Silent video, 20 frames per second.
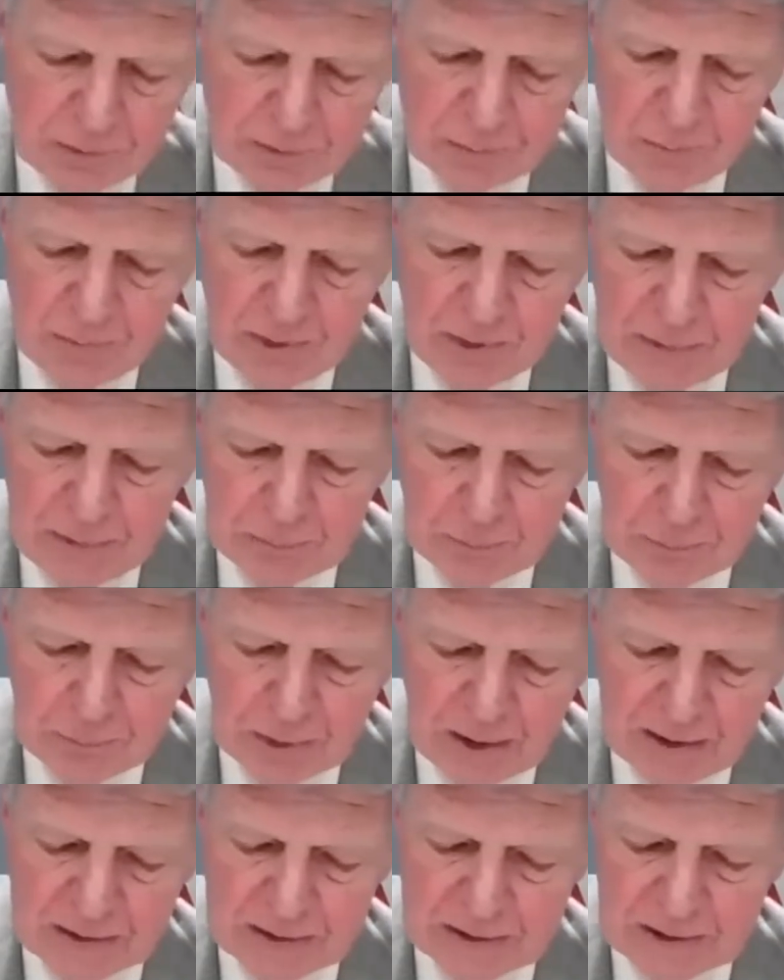with many
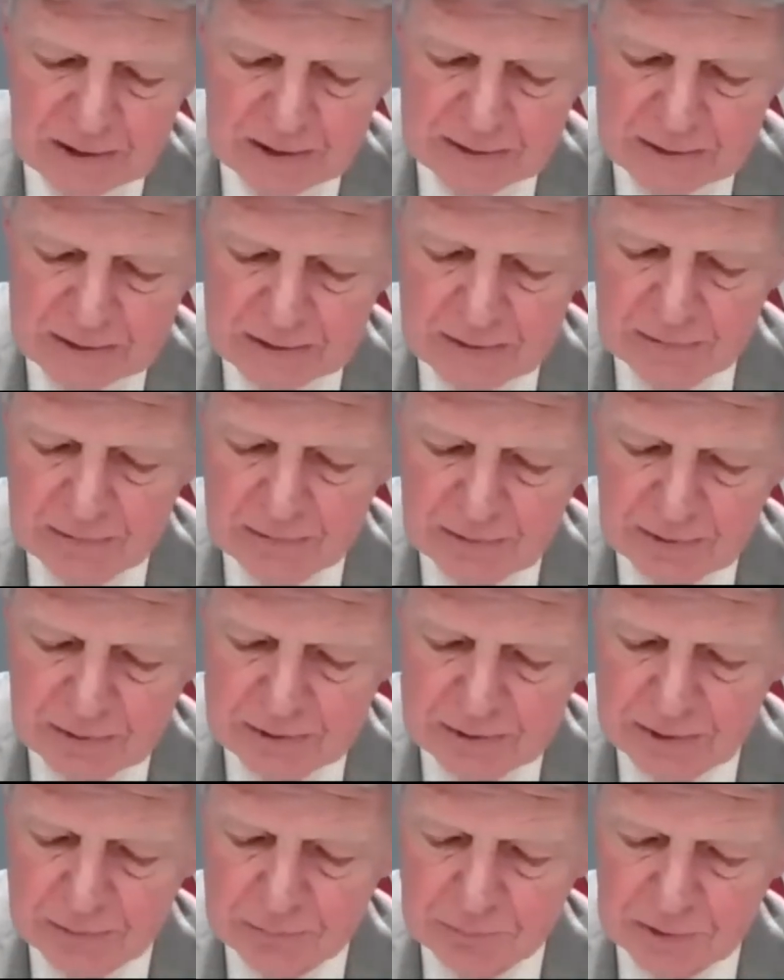projects,
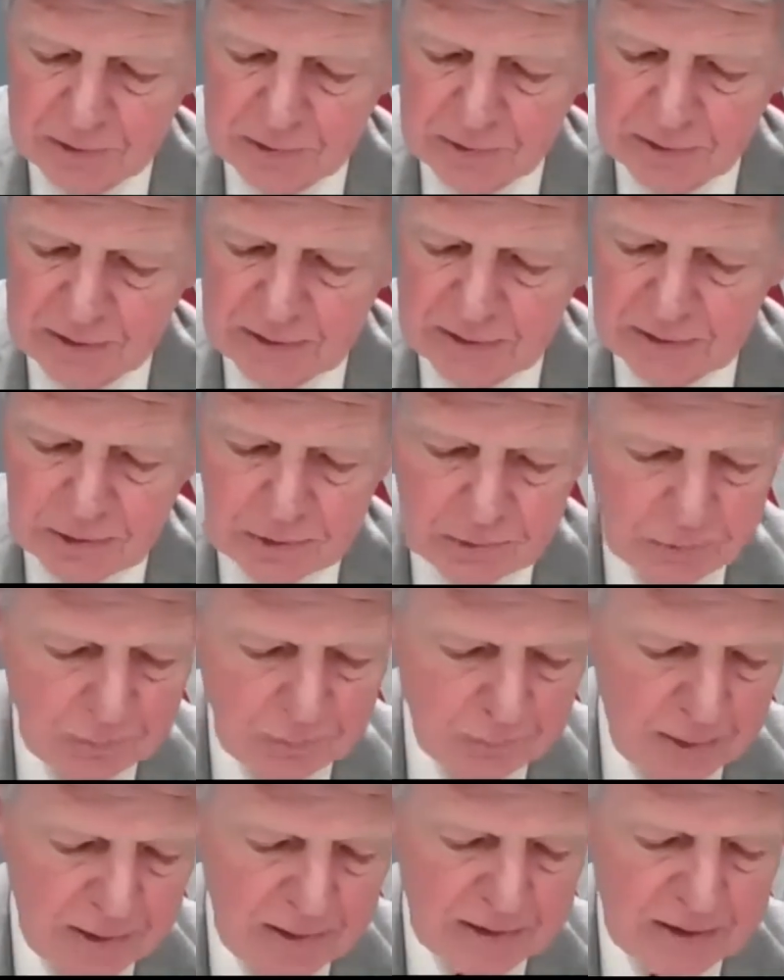similarly to
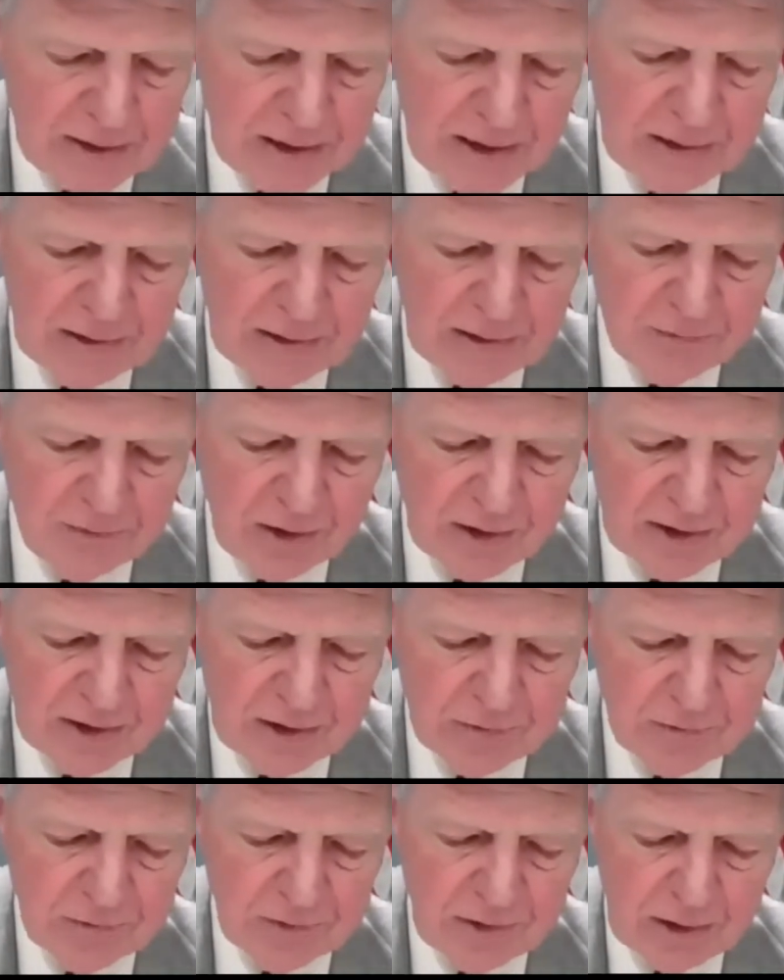maintain
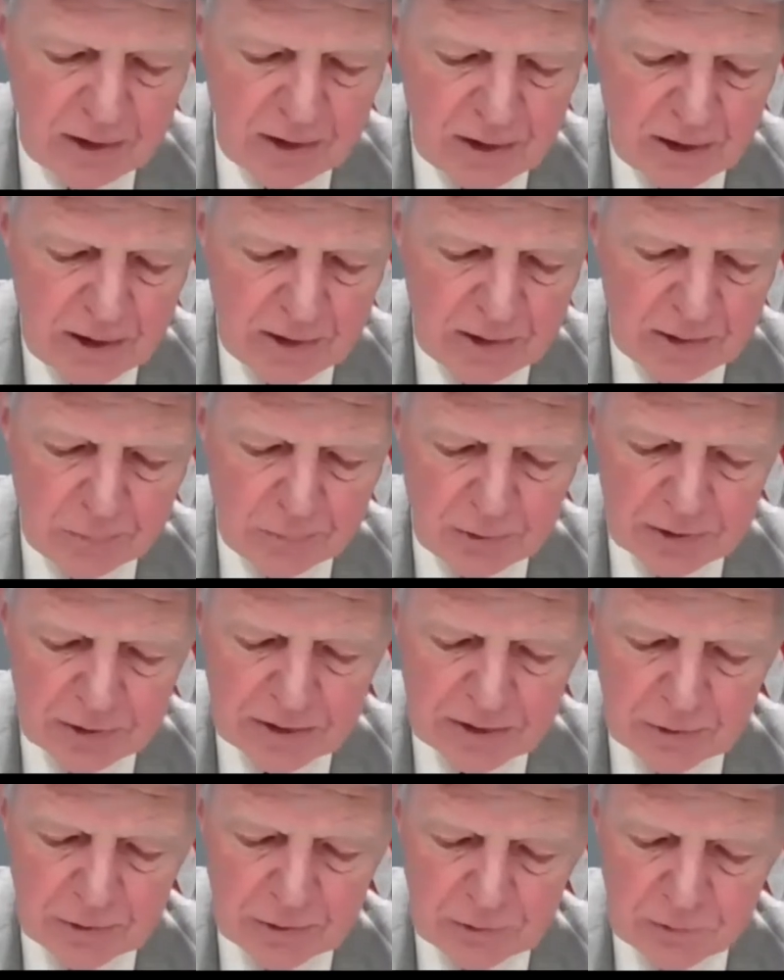effective
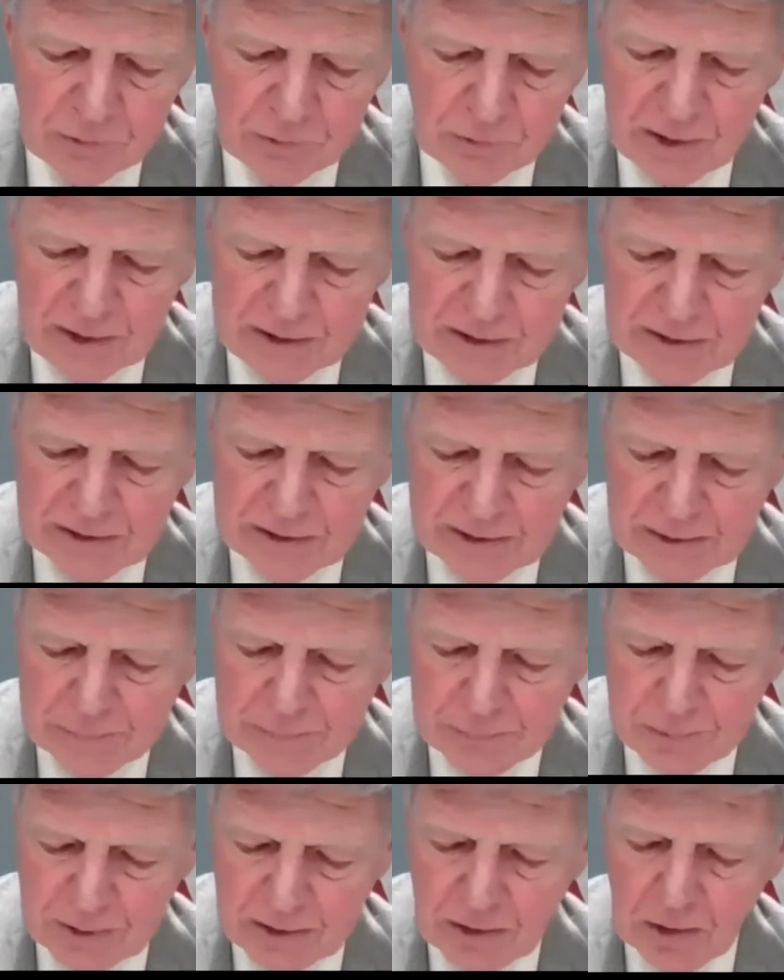interpersonal
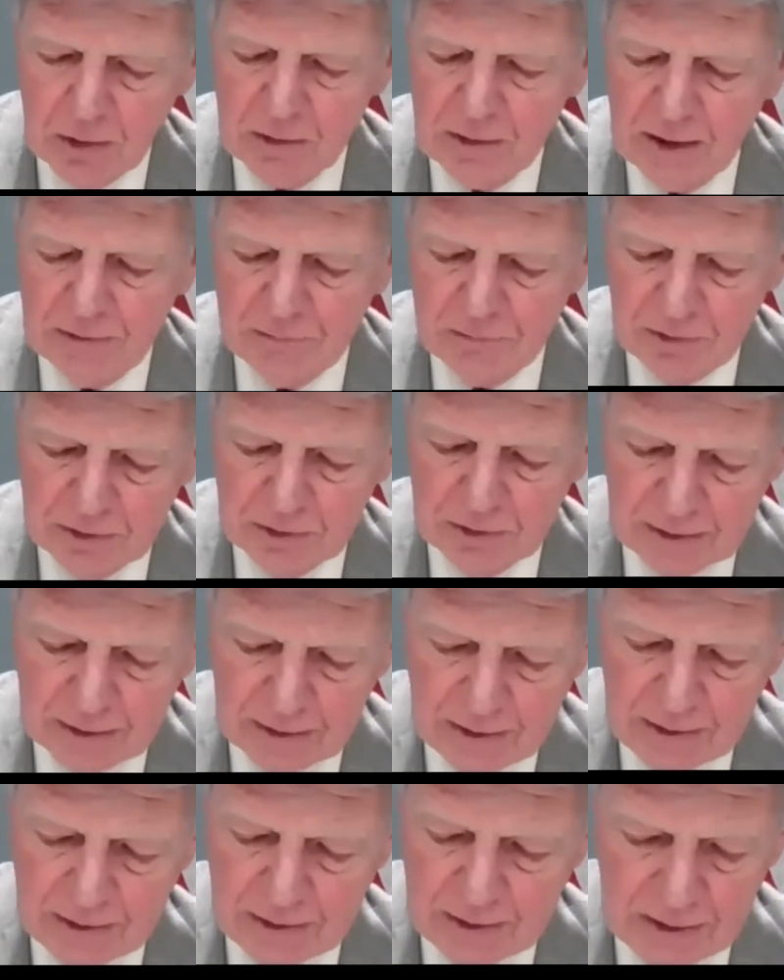relationships at all levels,
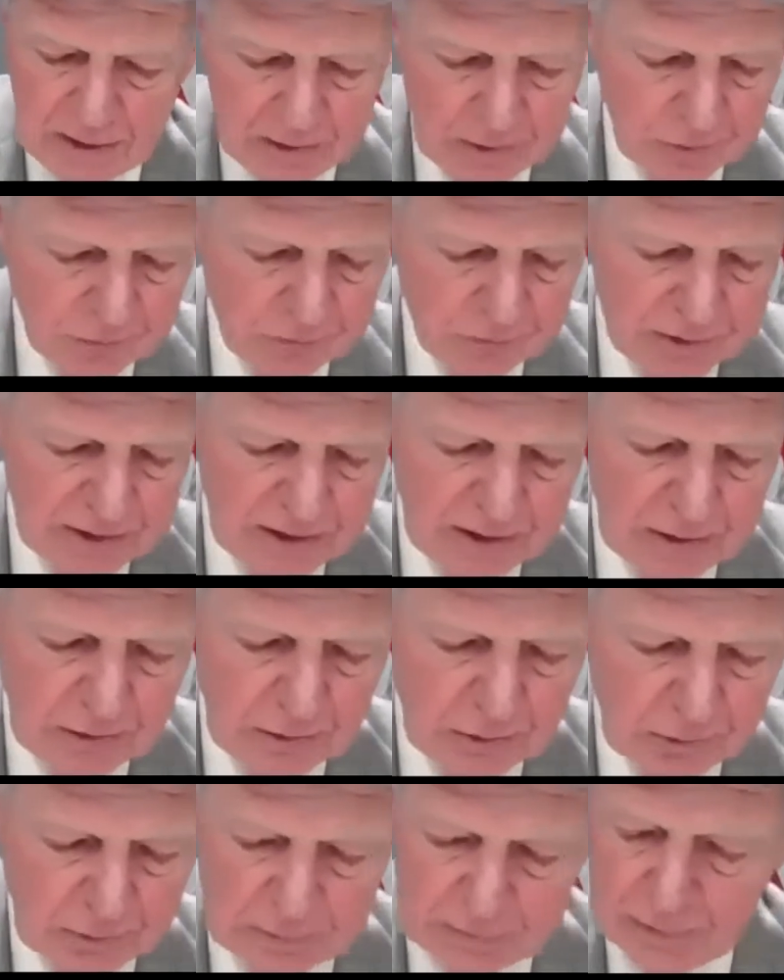and oversee
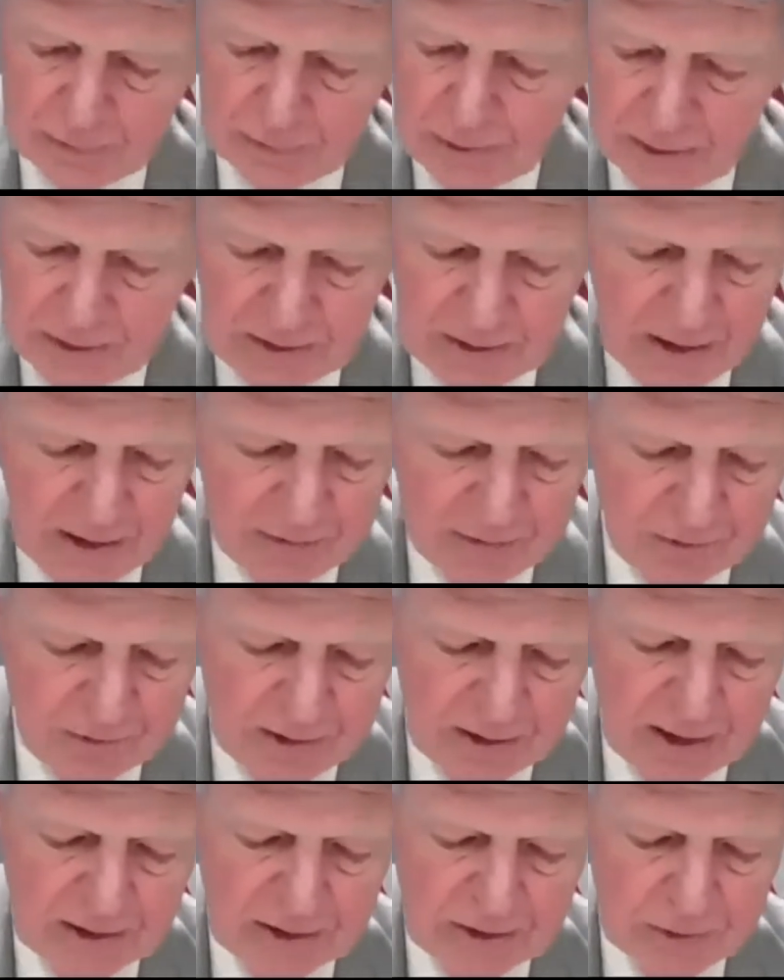a
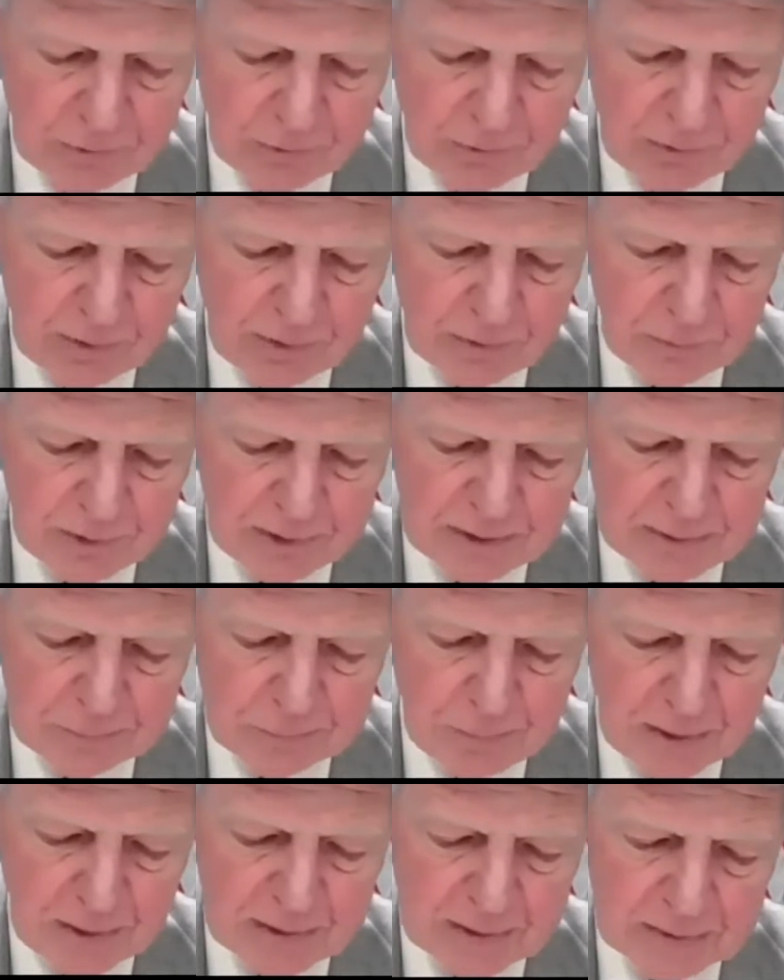financial
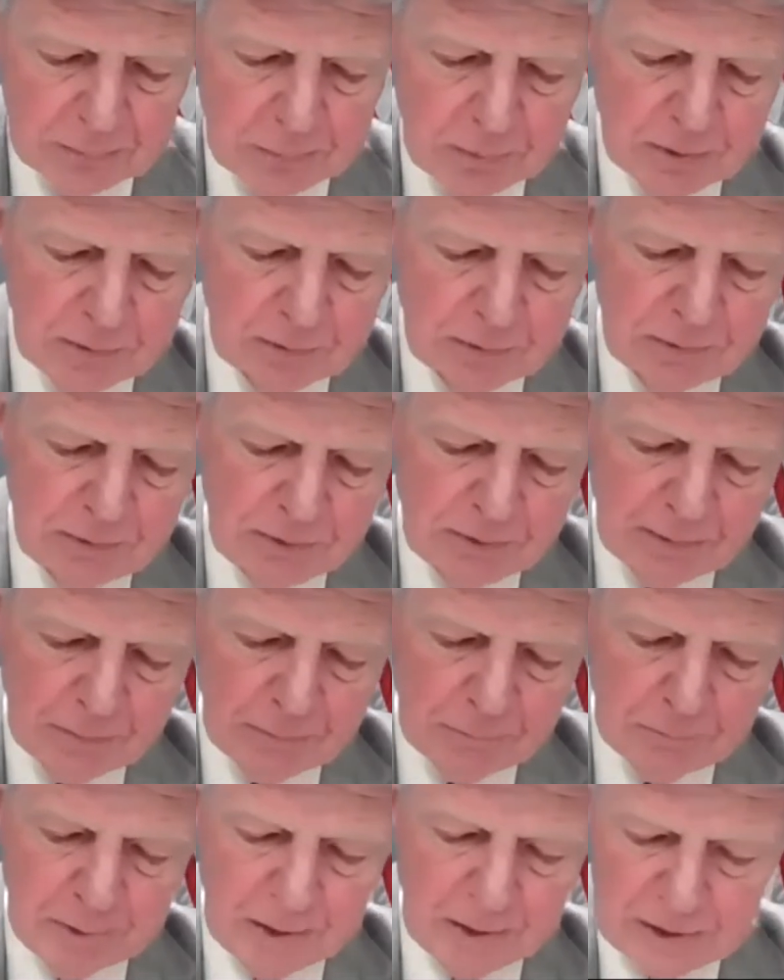responsible
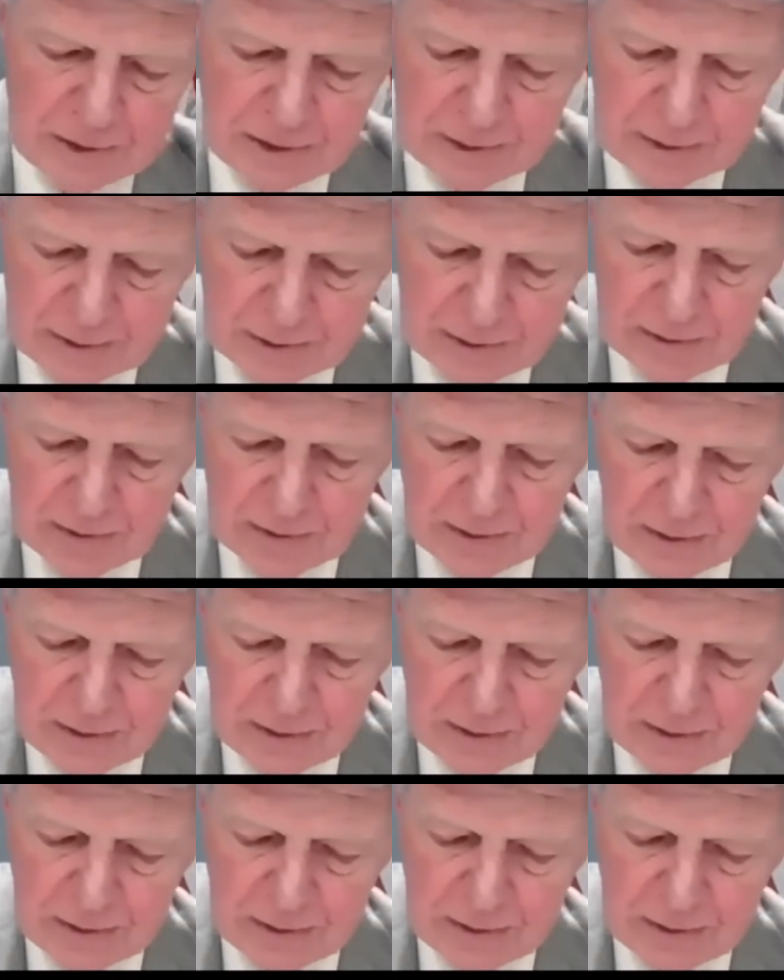budget.